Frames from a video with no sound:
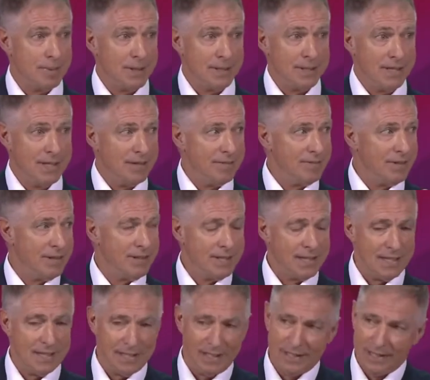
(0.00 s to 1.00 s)
But given
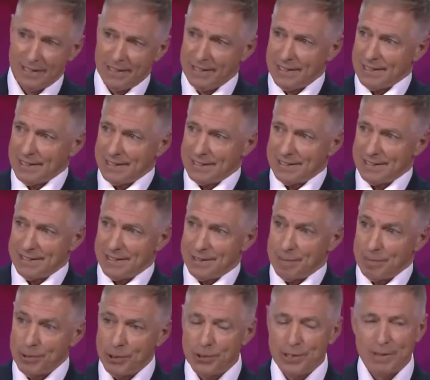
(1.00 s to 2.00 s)
that the
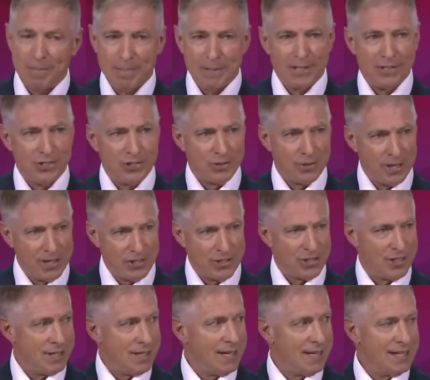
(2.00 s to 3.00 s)
Moon
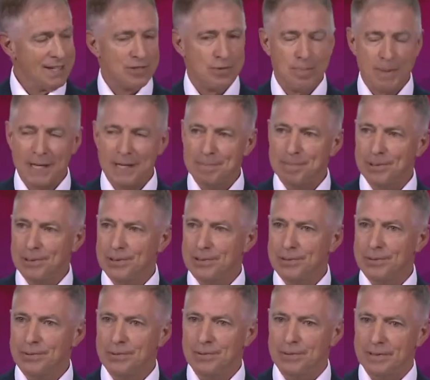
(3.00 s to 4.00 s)
administration has people
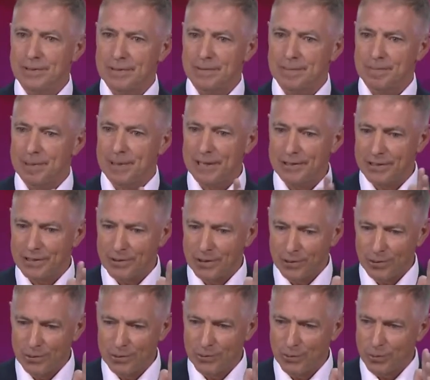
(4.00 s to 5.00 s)
who, by their
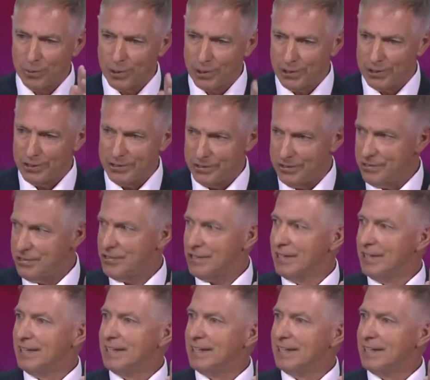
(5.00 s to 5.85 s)
own words,